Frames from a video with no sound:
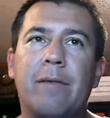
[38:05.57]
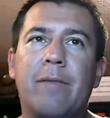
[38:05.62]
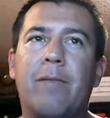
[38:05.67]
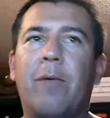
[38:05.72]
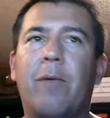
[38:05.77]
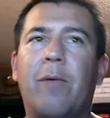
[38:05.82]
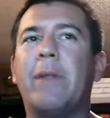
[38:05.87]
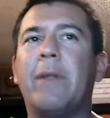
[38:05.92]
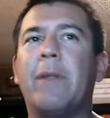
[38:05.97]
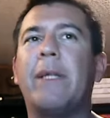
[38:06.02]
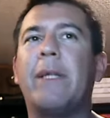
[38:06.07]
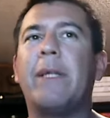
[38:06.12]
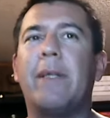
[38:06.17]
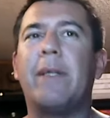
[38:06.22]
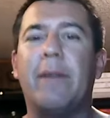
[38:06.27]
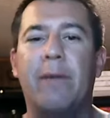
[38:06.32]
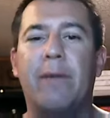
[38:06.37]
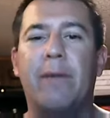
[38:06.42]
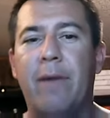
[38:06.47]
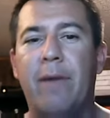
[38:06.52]

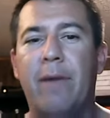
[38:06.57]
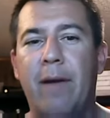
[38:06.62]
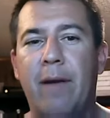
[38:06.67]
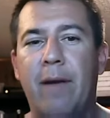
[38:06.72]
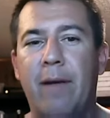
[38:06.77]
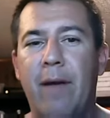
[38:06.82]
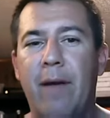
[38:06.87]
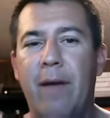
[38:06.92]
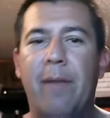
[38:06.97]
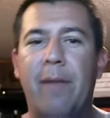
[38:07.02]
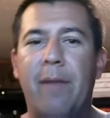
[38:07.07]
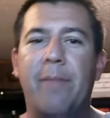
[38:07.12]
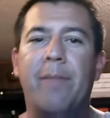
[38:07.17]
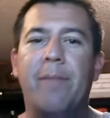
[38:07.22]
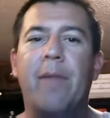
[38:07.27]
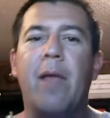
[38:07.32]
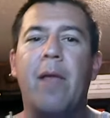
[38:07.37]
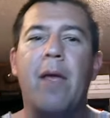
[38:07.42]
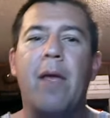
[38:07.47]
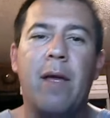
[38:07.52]
14-3, right?
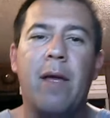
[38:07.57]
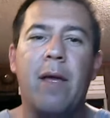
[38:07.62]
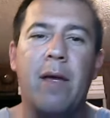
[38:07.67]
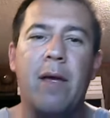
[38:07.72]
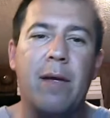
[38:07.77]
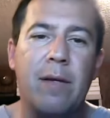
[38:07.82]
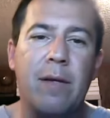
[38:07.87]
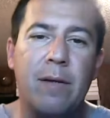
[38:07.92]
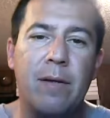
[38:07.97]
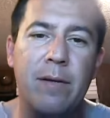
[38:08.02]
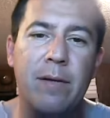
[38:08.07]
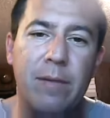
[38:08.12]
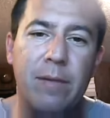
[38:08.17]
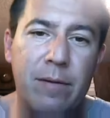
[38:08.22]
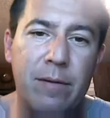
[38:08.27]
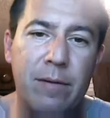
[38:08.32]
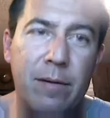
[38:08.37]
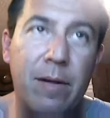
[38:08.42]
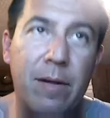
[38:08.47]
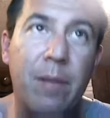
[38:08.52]

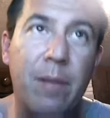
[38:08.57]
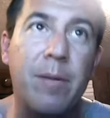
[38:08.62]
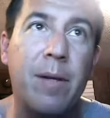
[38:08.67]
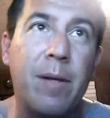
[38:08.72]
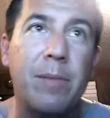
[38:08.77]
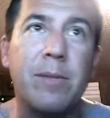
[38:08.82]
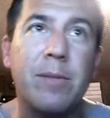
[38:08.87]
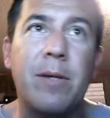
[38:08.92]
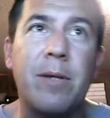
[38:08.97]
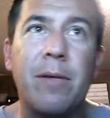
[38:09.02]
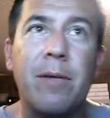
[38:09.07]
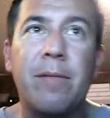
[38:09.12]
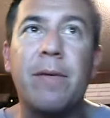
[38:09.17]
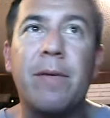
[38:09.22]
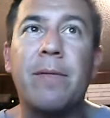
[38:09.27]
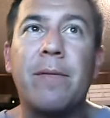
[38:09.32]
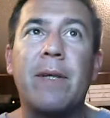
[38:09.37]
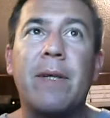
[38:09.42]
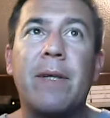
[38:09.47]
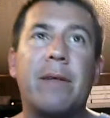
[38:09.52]
I'm sorry,
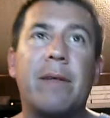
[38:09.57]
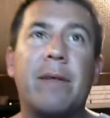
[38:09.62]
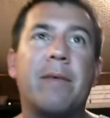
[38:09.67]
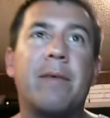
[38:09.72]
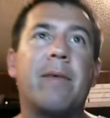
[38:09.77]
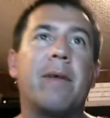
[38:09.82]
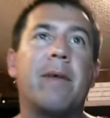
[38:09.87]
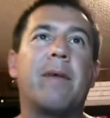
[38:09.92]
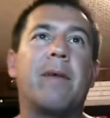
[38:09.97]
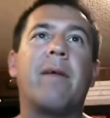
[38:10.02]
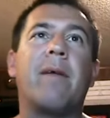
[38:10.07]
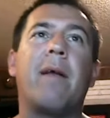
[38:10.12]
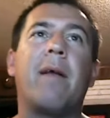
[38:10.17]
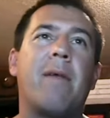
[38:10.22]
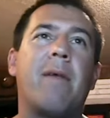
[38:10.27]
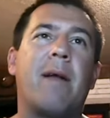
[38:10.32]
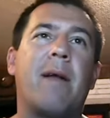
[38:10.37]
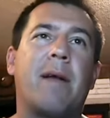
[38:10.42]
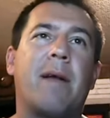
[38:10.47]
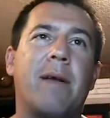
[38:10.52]
15-3. Great
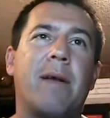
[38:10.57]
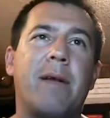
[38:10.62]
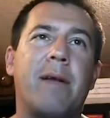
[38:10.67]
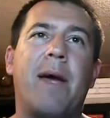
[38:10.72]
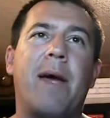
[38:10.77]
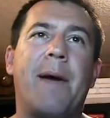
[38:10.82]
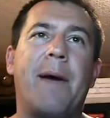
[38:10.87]
record.